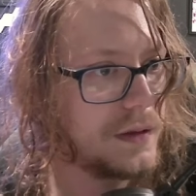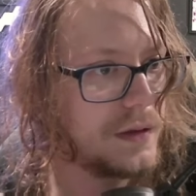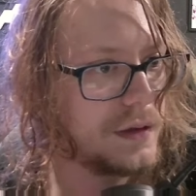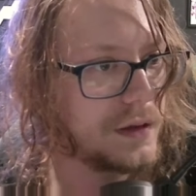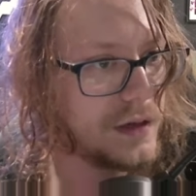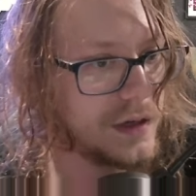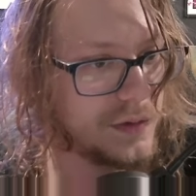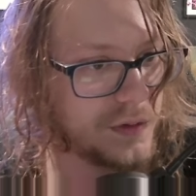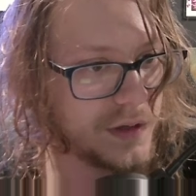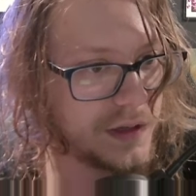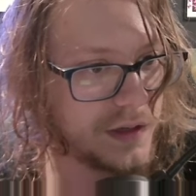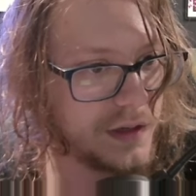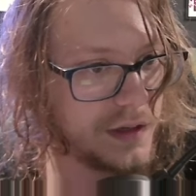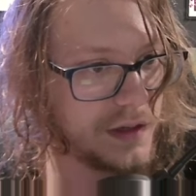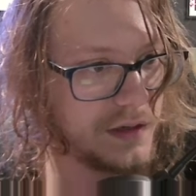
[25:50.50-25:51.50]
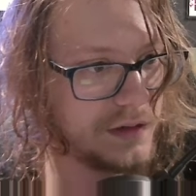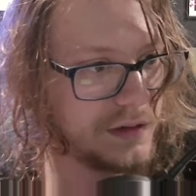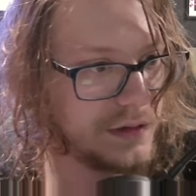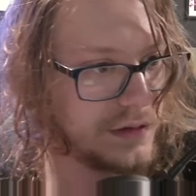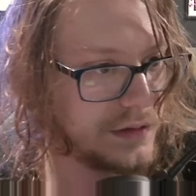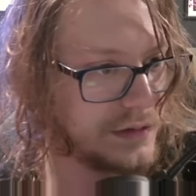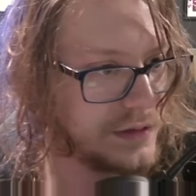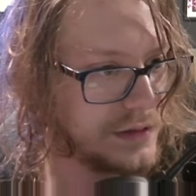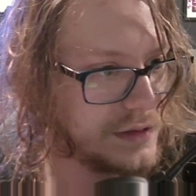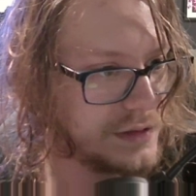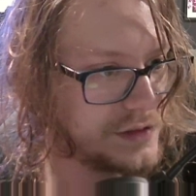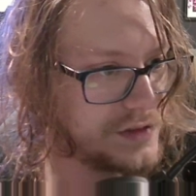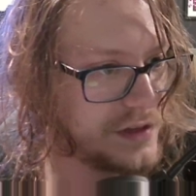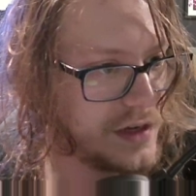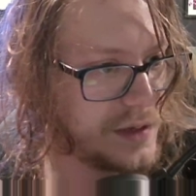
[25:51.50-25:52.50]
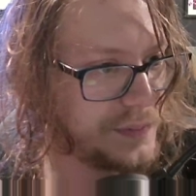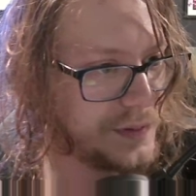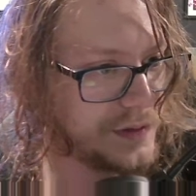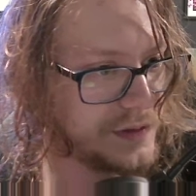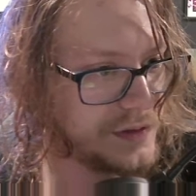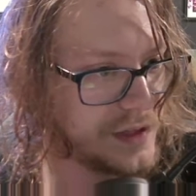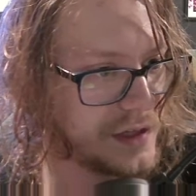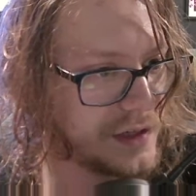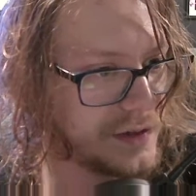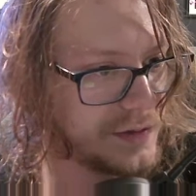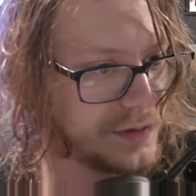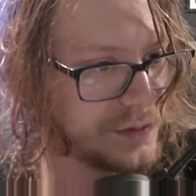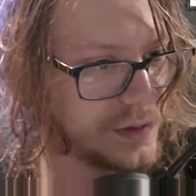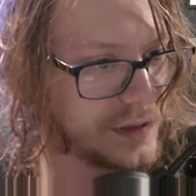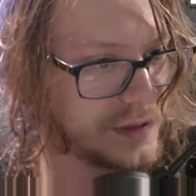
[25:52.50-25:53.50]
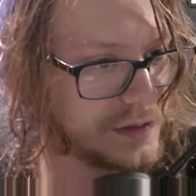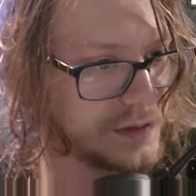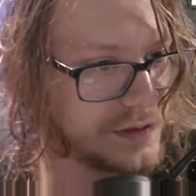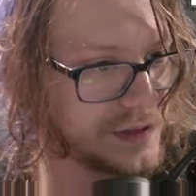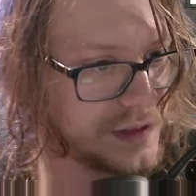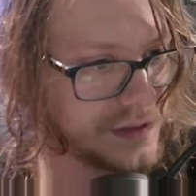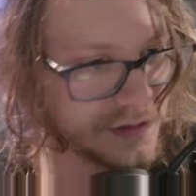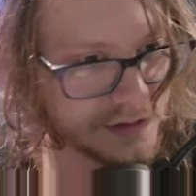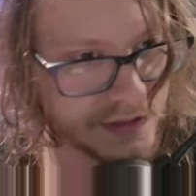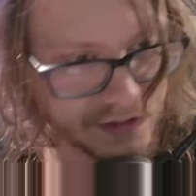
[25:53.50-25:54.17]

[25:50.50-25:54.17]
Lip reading: And we can stop instead of when c is less